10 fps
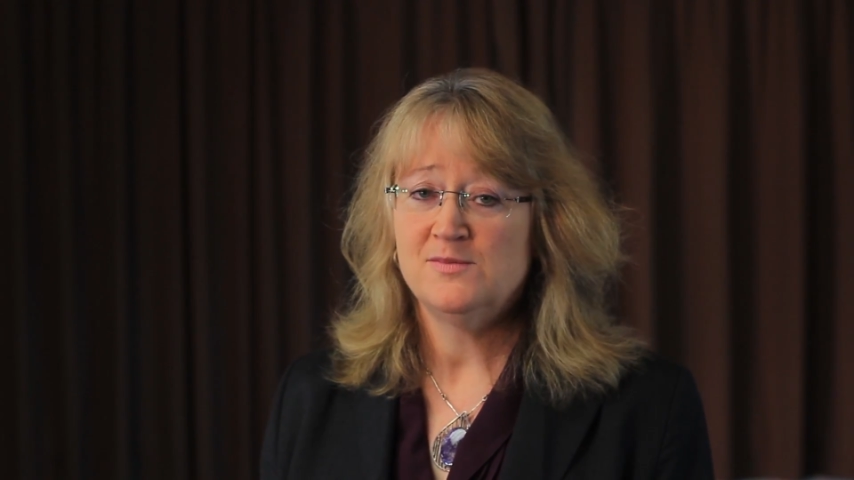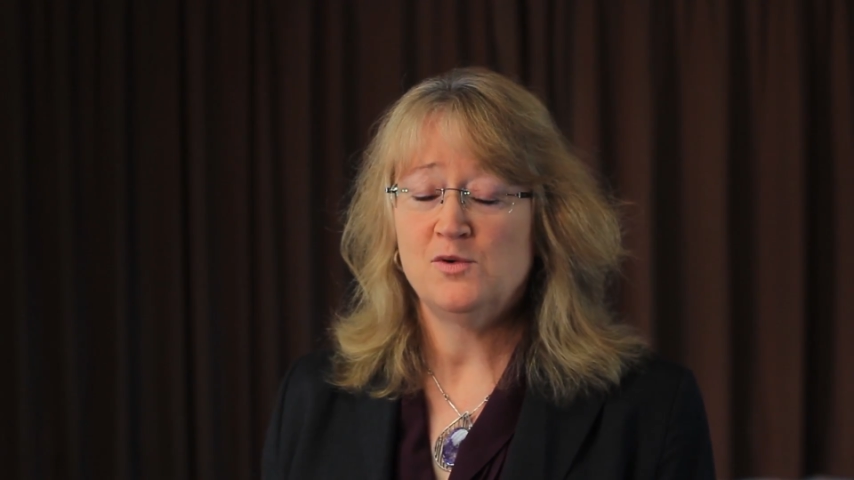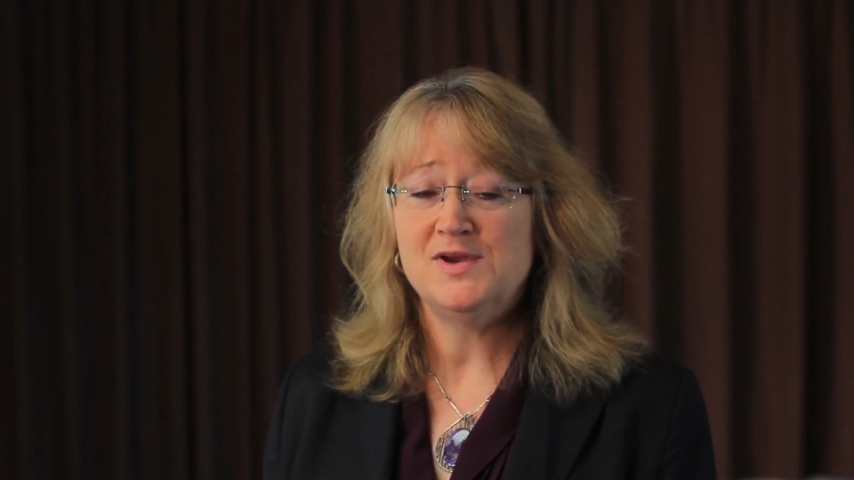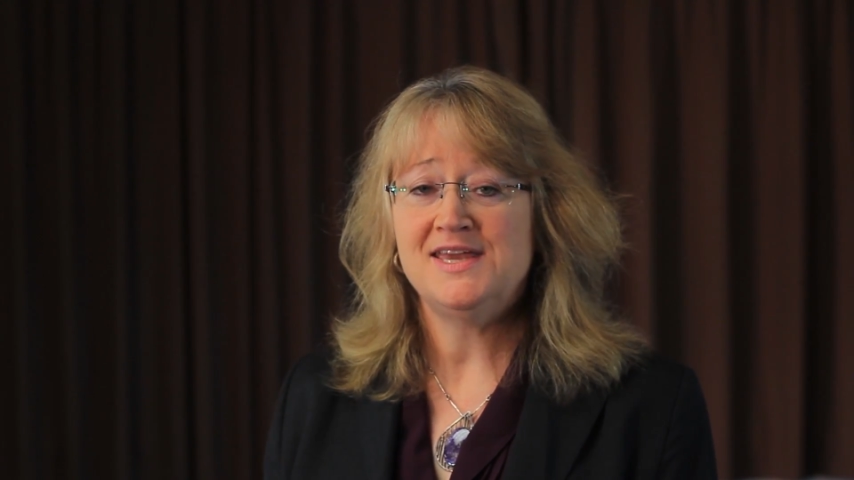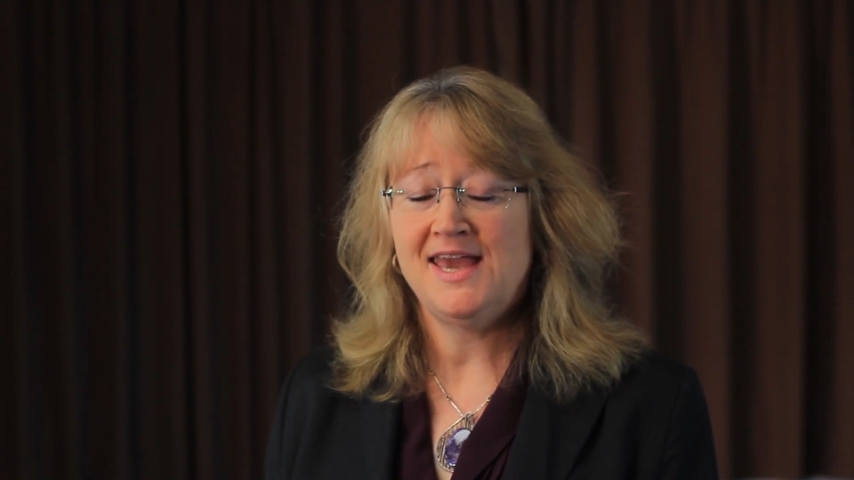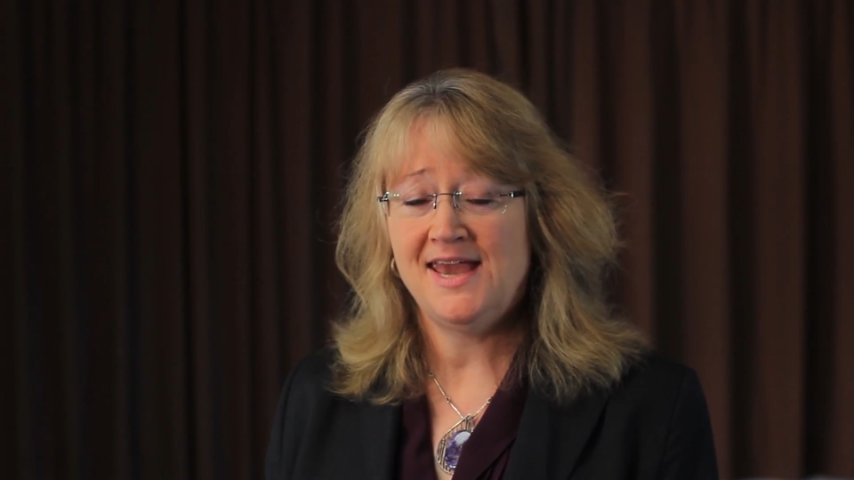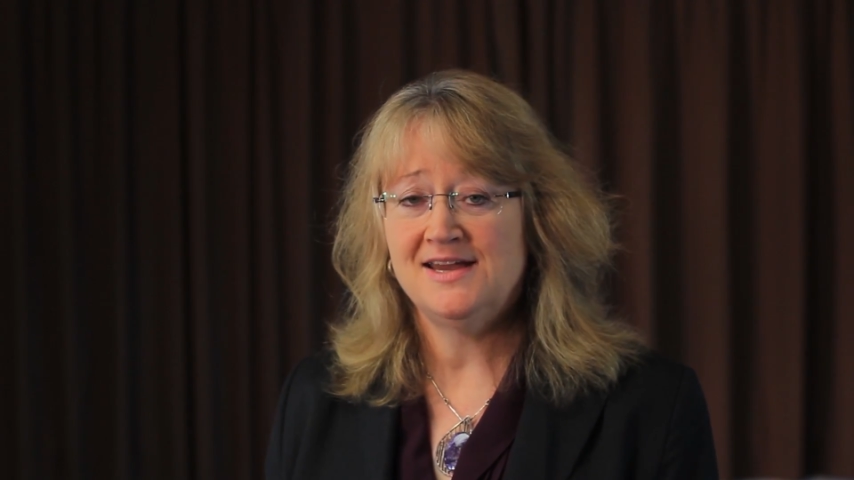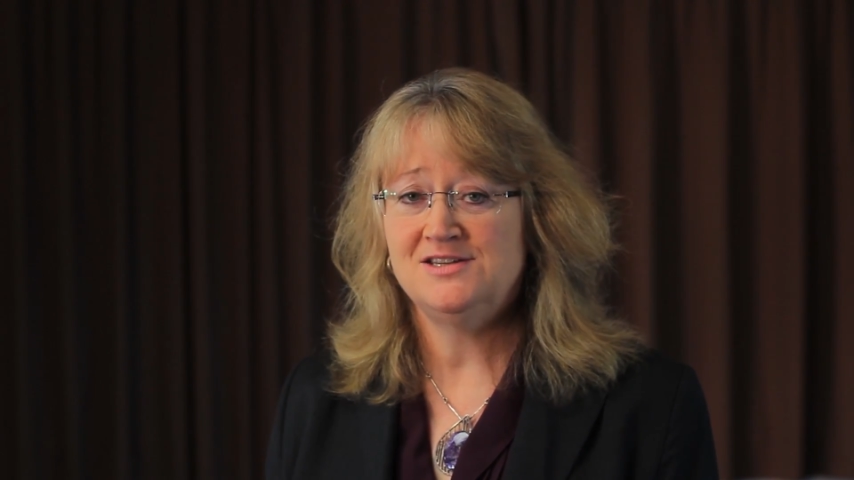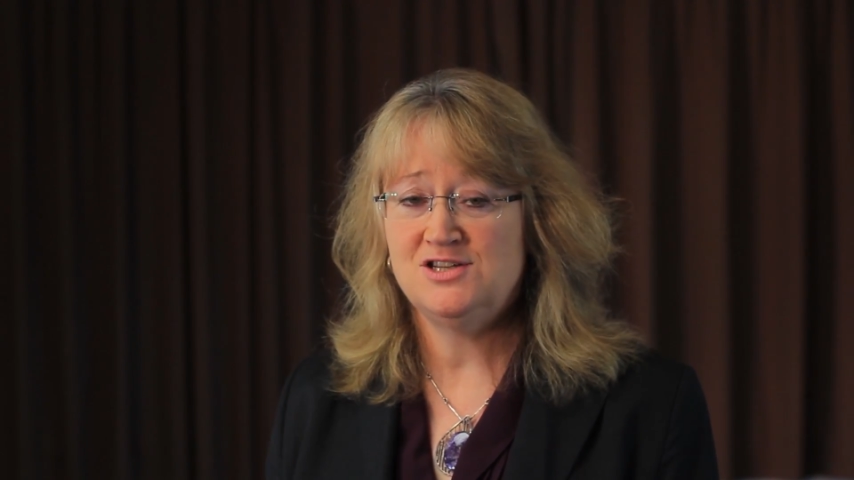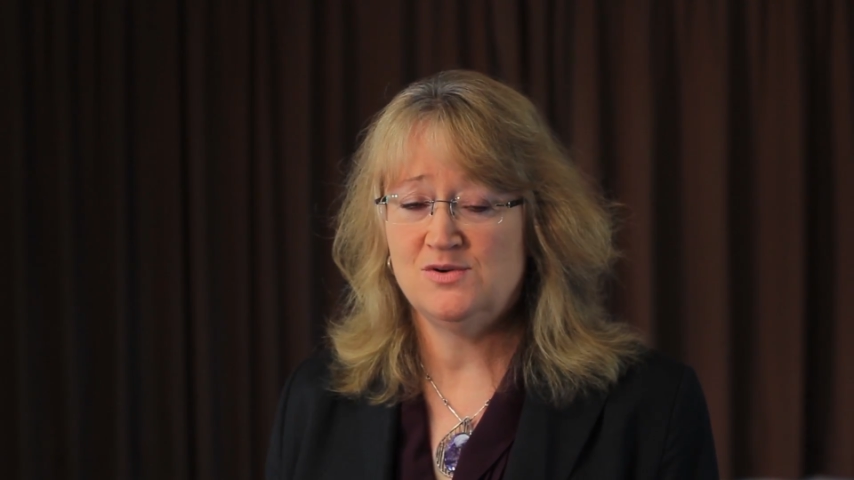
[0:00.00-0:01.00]
but we
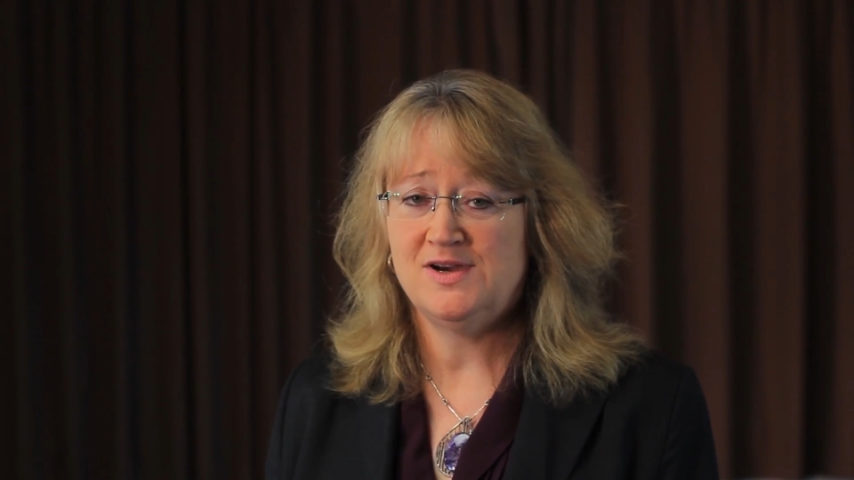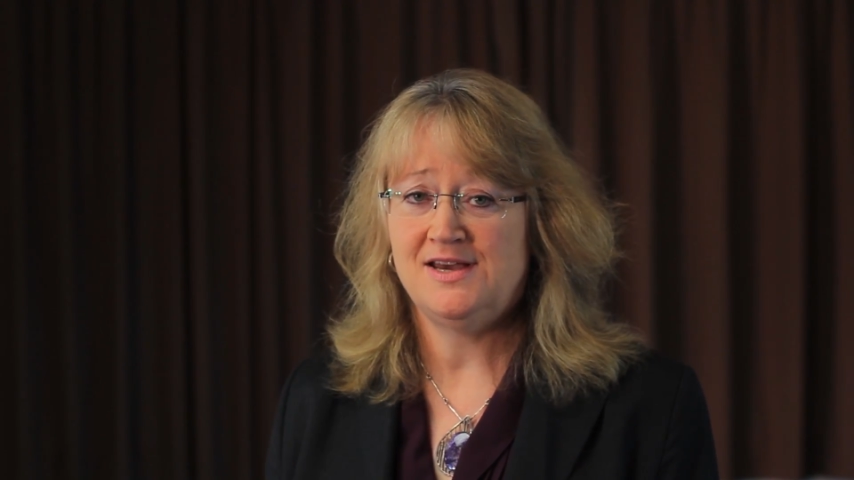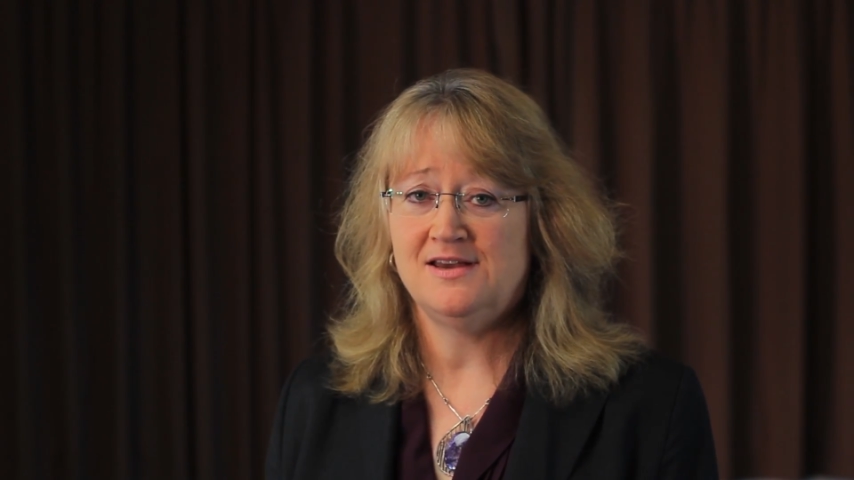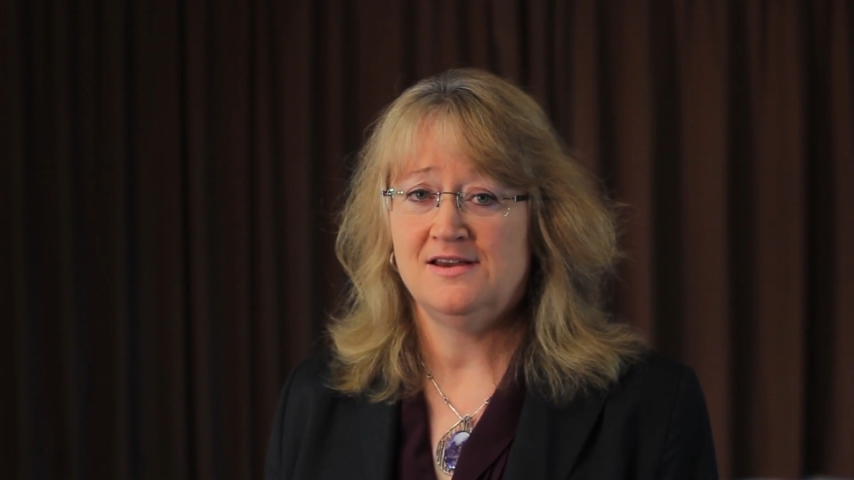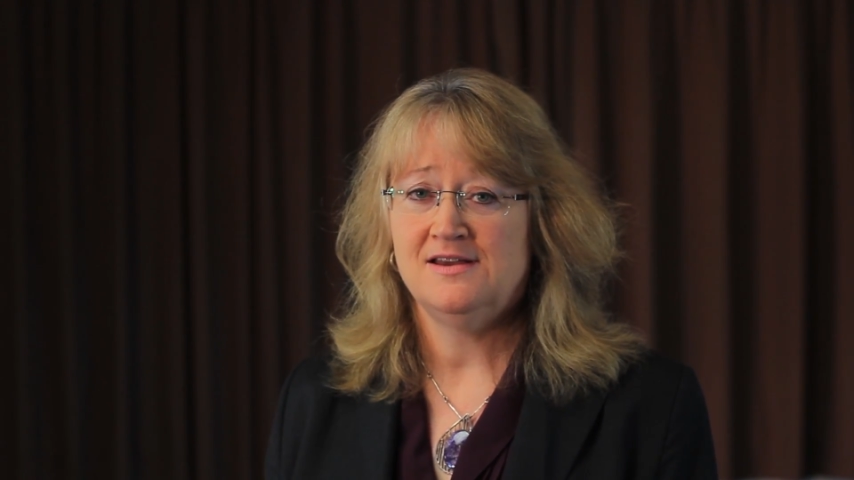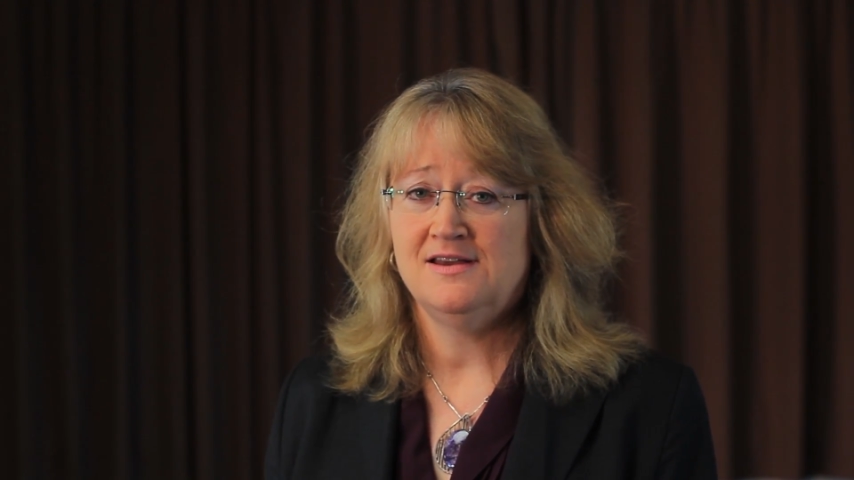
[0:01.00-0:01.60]
can do it.